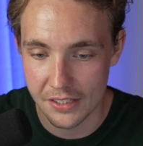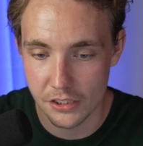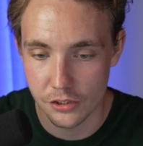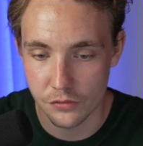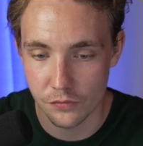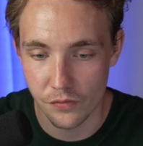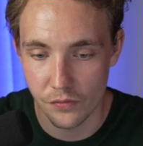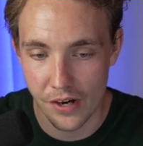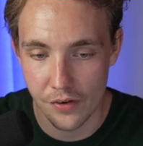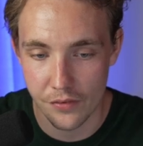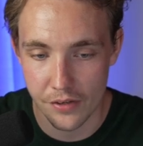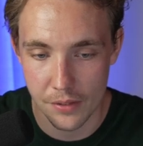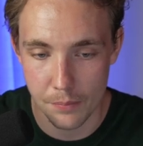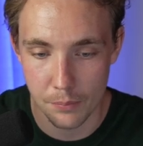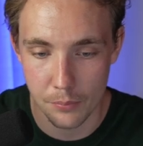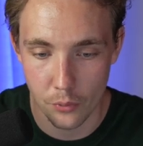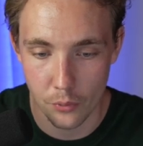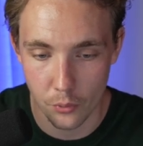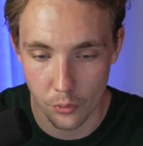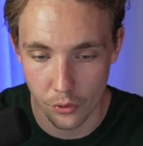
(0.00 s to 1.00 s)
is very
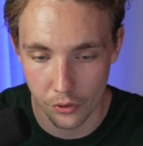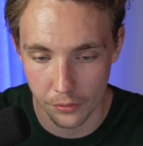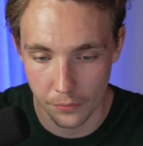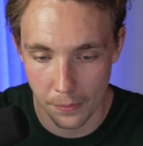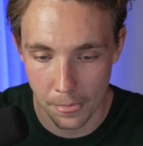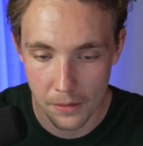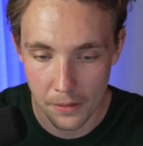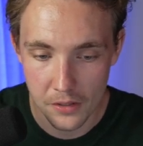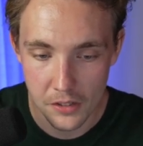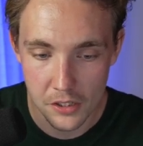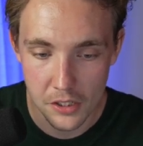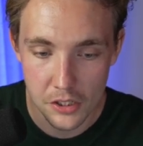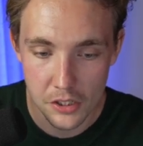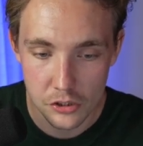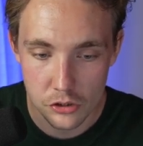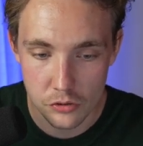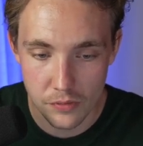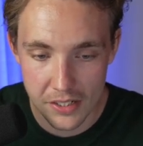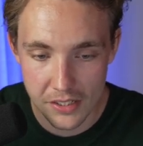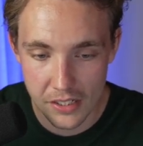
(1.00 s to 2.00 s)
important.
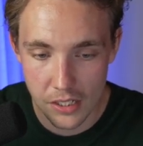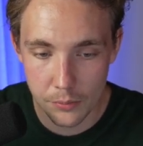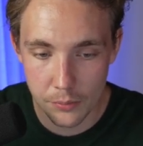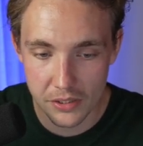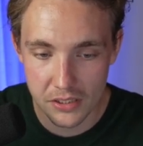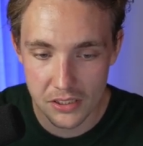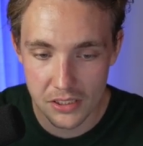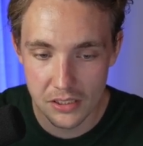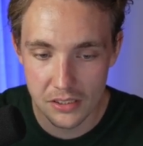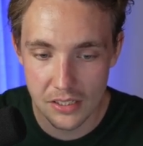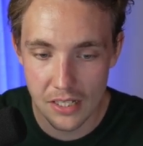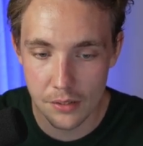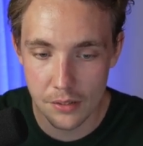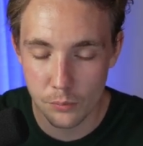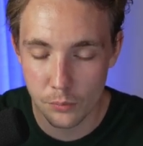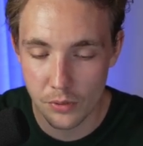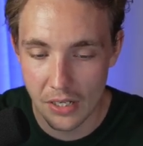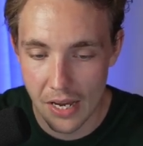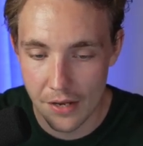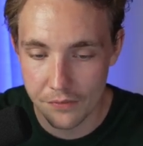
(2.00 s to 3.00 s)
So right now we can see that
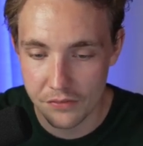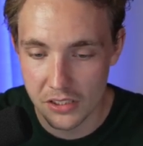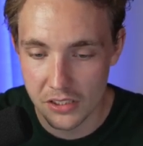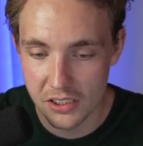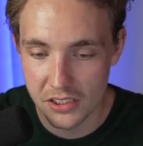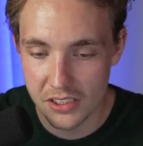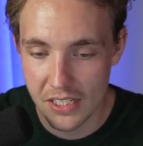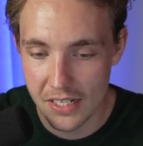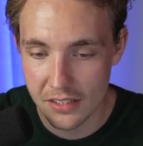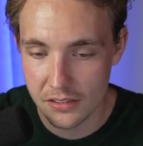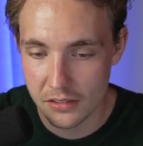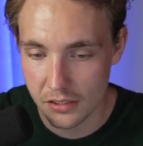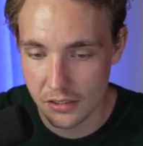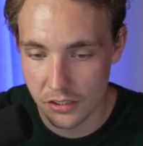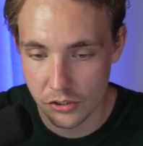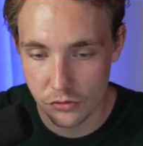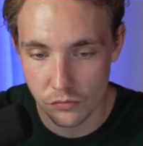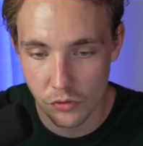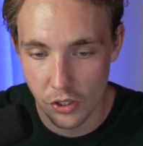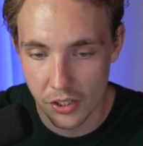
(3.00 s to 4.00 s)
we have these checks. It
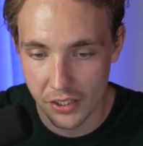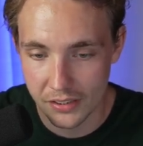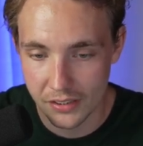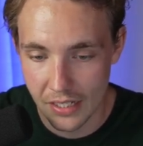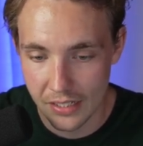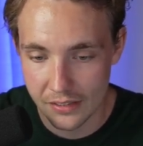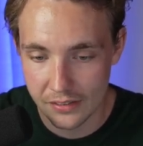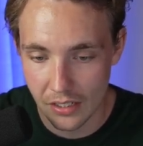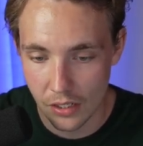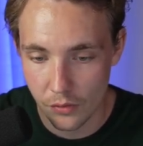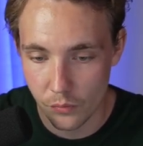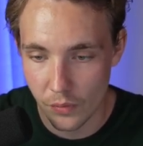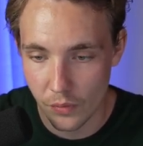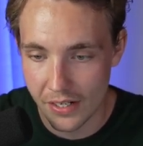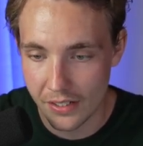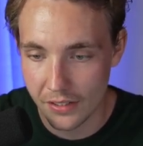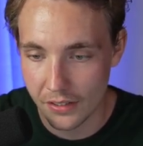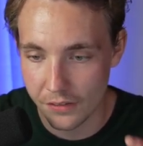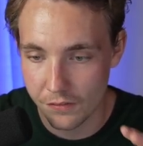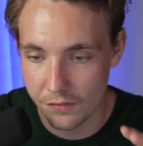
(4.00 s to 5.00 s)
is running that directly